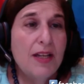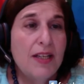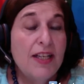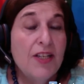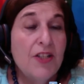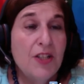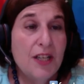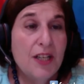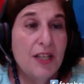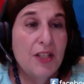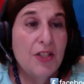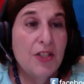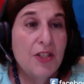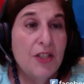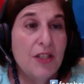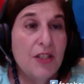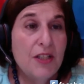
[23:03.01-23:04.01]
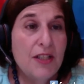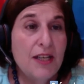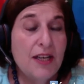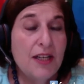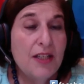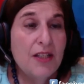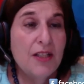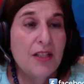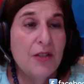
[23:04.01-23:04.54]
and education
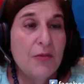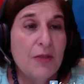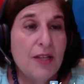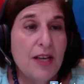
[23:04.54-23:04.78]
that uh,